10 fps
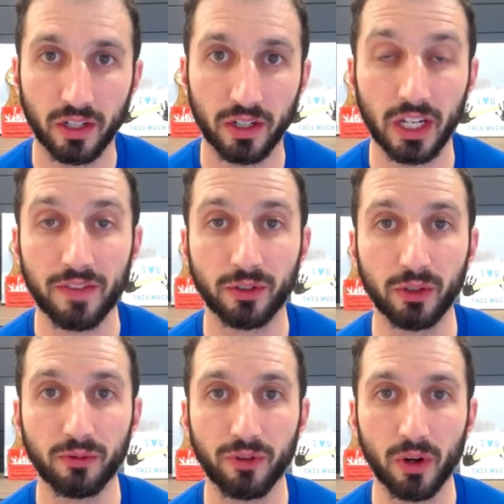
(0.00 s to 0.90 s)
Good
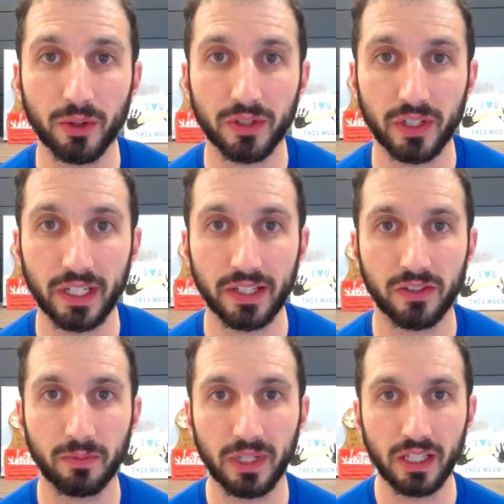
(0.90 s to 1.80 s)
afternoon, folks.
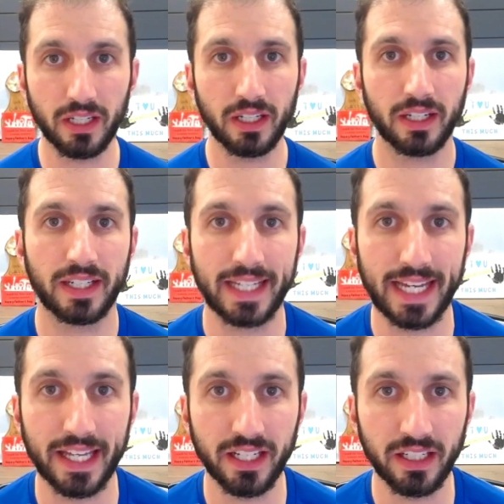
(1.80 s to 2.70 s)
It's me,
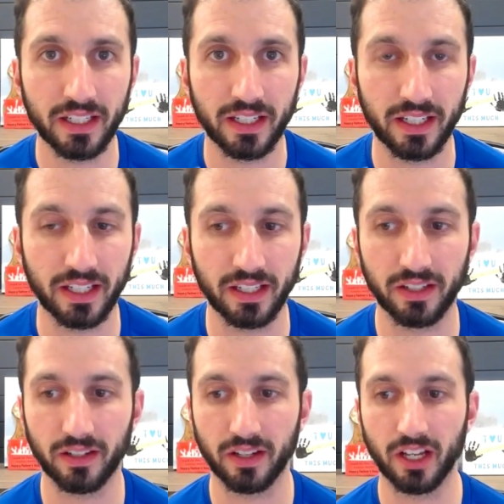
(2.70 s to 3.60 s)
Eddie,
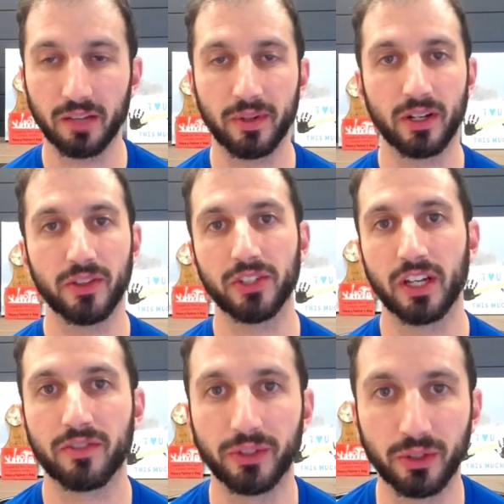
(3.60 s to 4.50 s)
and I'm here this
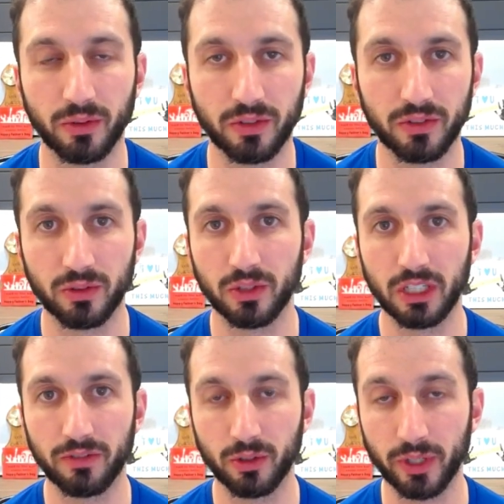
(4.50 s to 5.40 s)
afternoon to
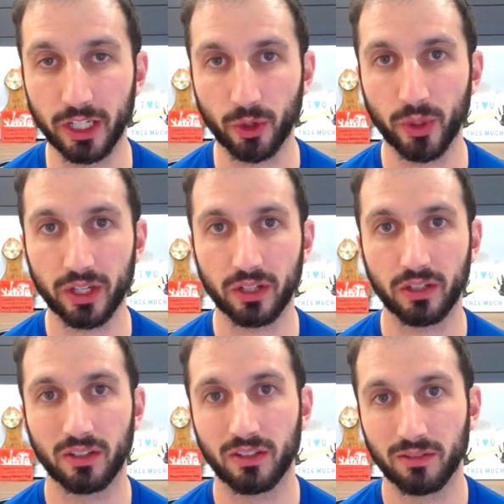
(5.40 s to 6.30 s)
give you a
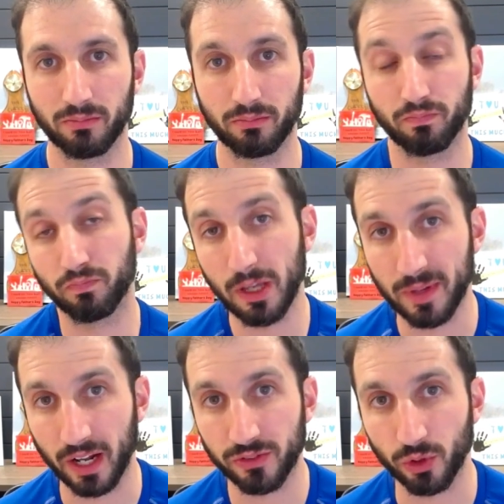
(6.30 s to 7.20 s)
quick, maybe
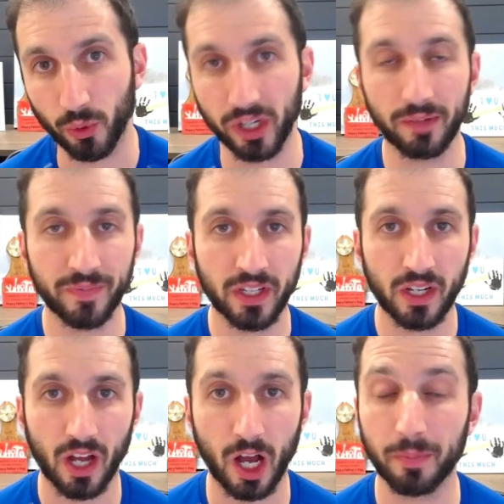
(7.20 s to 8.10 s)
not so quick,
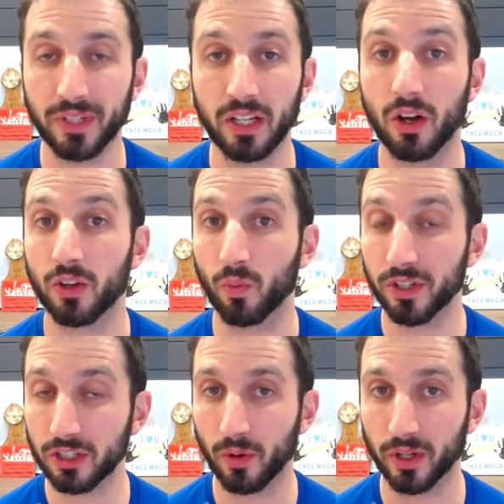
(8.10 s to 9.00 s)
update on
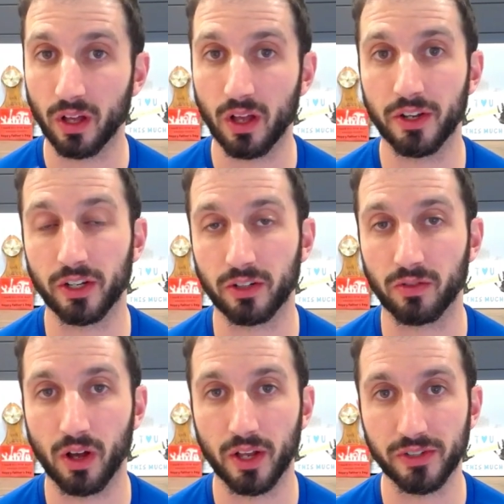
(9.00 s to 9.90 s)
what's going on
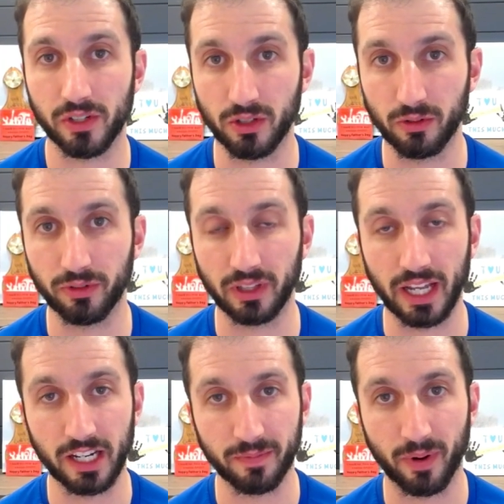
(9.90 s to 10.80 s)
across
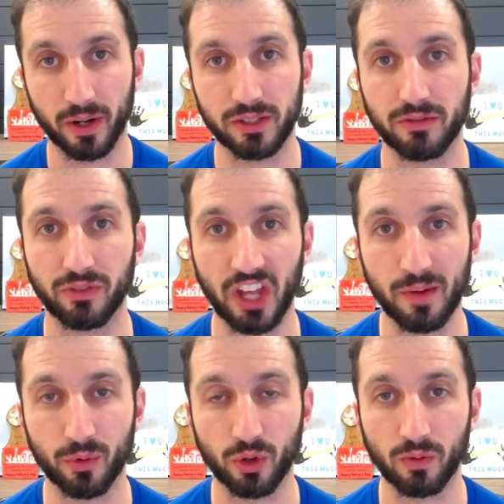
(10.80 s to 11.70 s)
Newfoundland and parts of
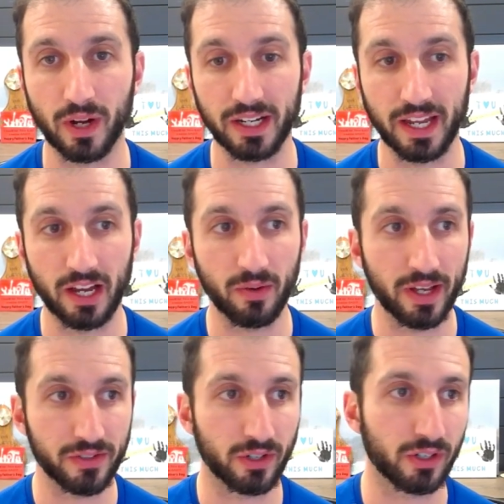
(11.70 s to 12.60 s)
Labrador right now,
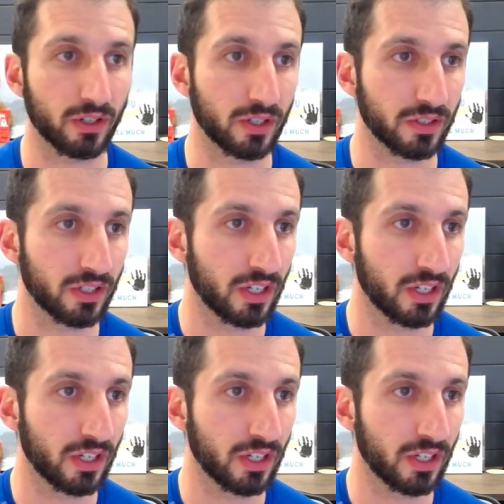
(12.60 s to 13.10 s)
as our current